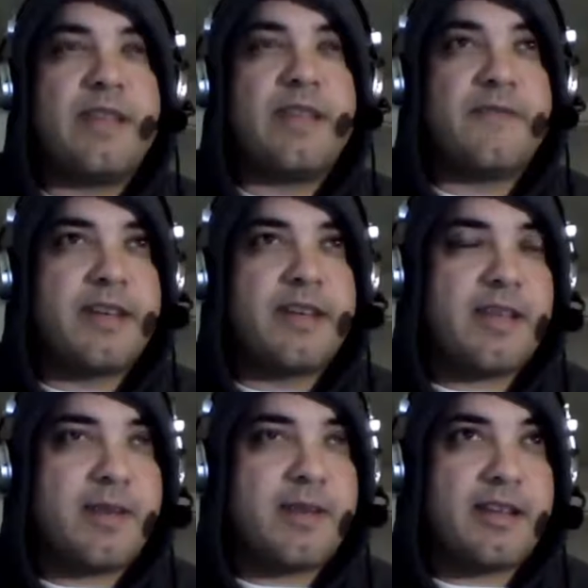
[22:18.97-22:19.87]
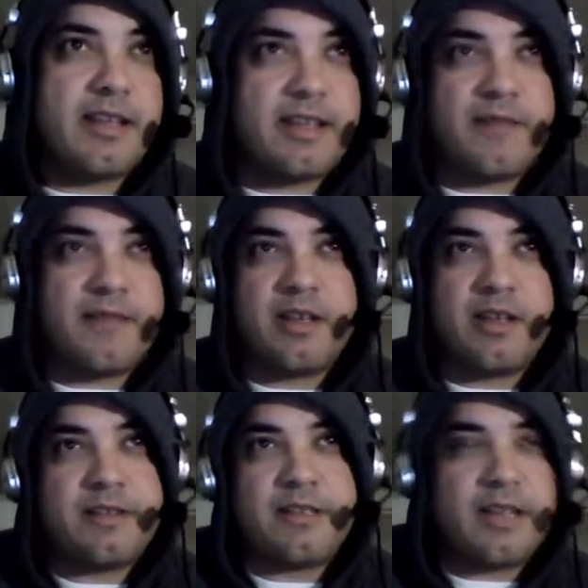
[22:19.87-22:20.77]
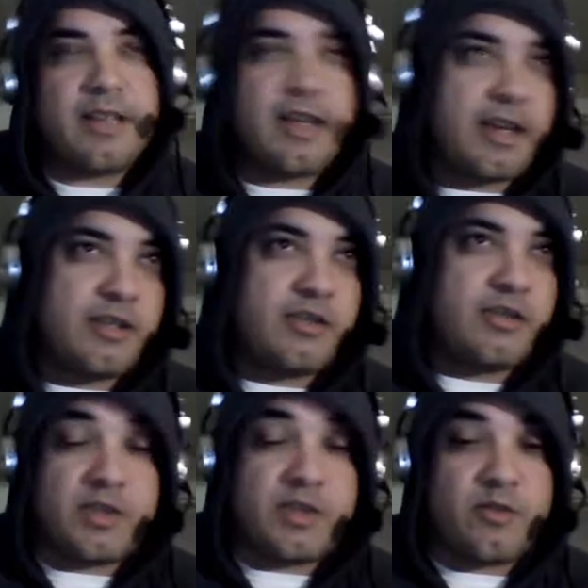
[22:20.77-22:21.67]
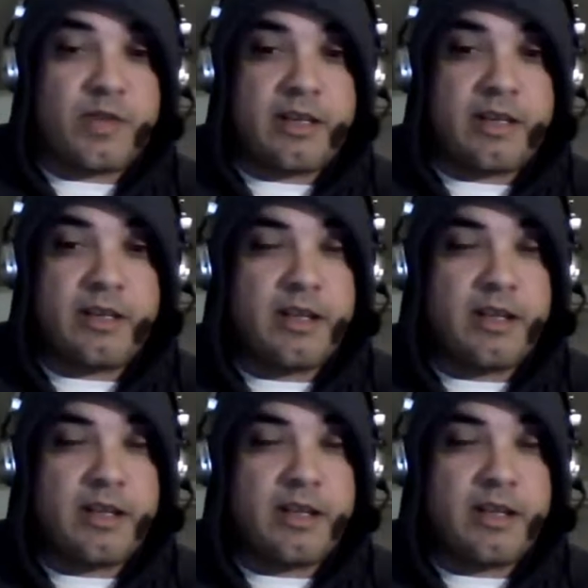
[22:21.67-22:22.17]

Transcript: that fight came on. Like, not for nothing. I, I knew she was gonna win.